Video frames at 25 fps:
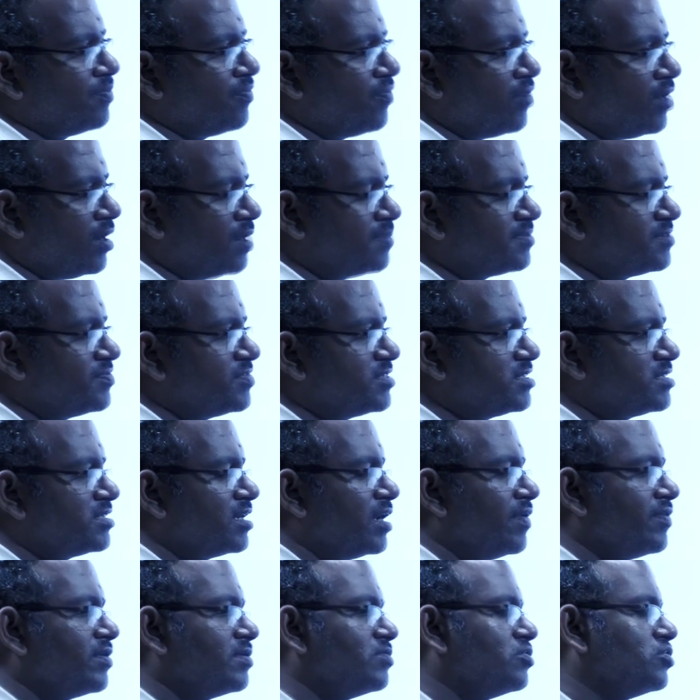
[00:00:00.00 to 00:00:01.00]
forms which is
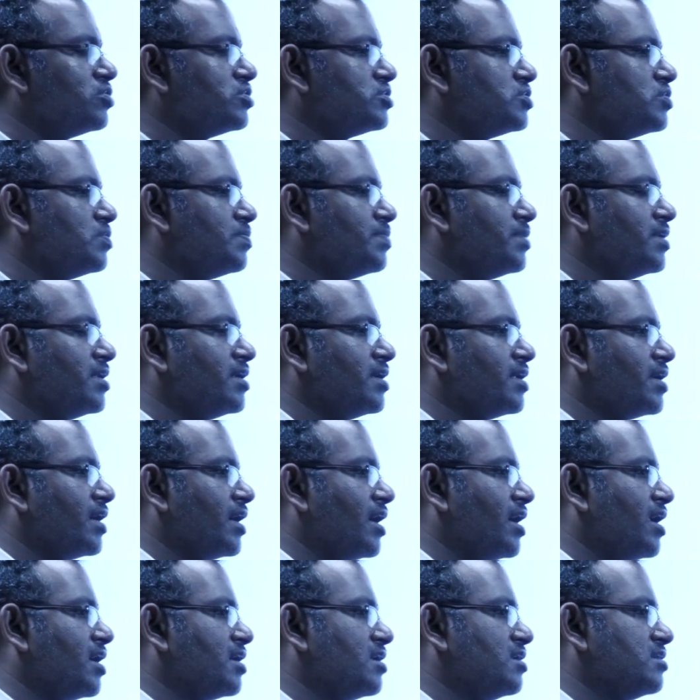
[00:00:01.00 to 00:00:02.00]
having more superior
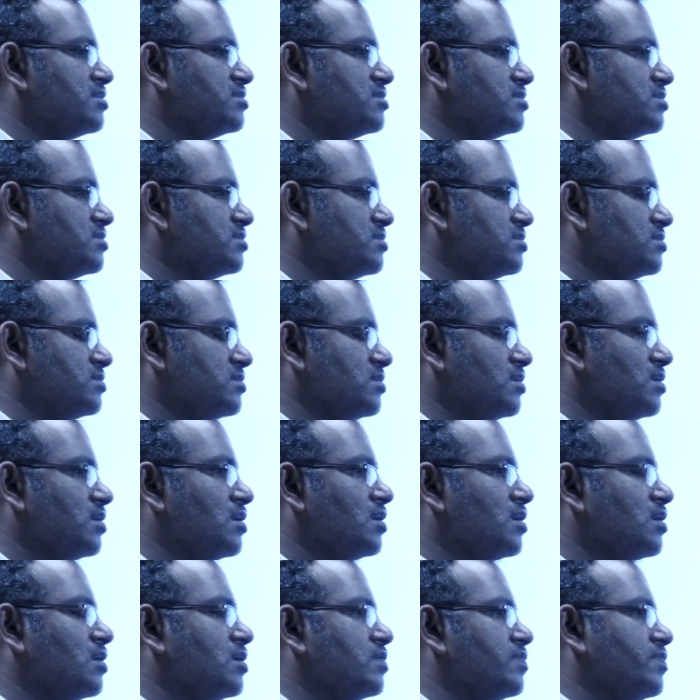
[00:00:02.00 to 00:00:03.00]
characteristics.
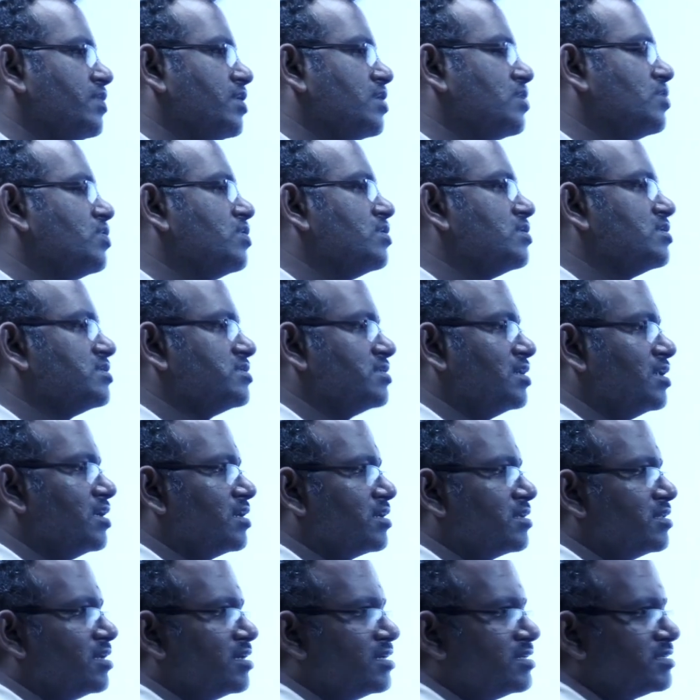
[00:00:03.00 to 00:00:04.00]
We are going to
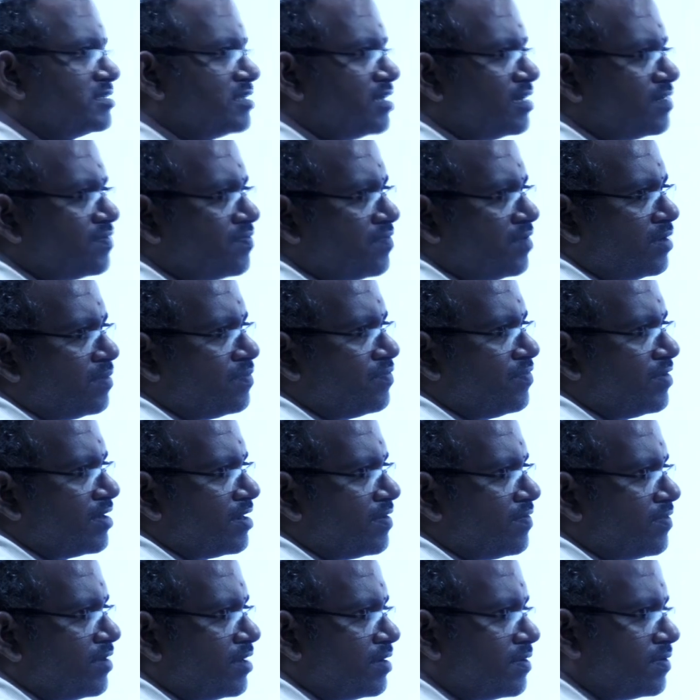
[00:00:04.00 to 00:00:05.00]
select the desired form for
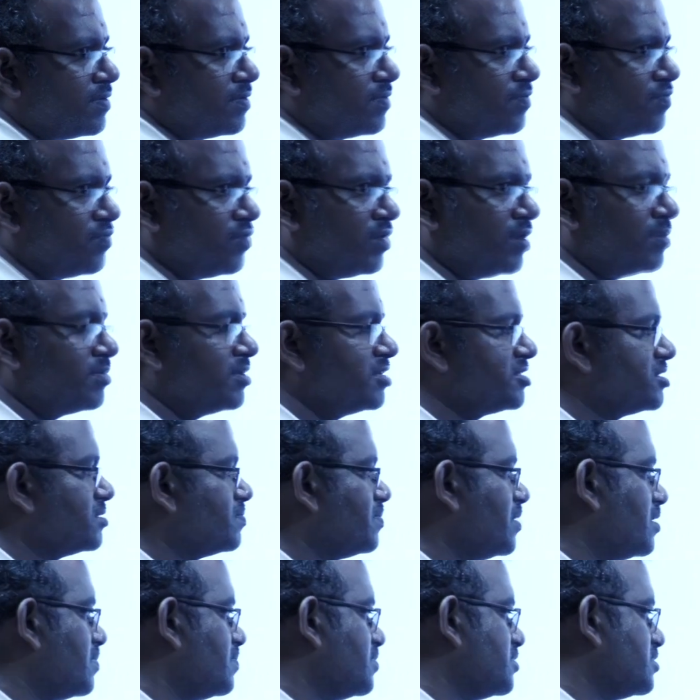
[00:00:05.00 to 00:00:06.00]
our
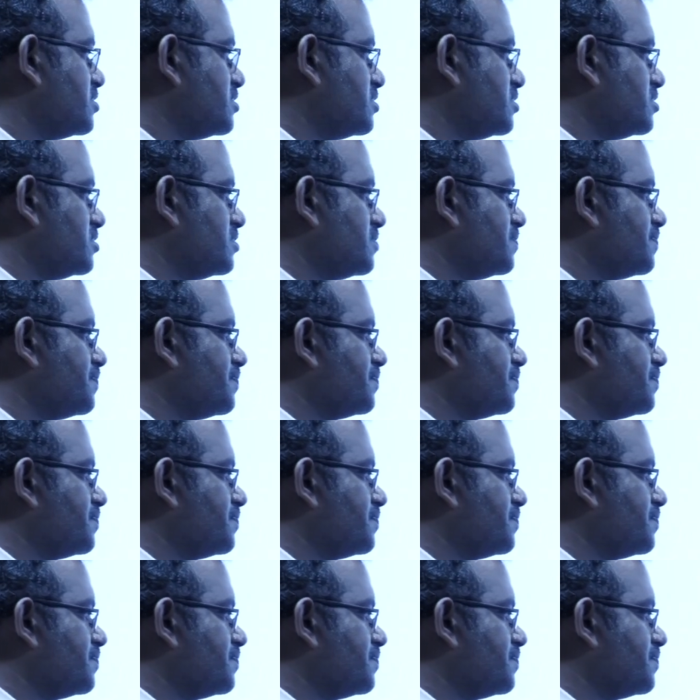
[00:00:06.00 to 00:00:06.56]
formulation purpose.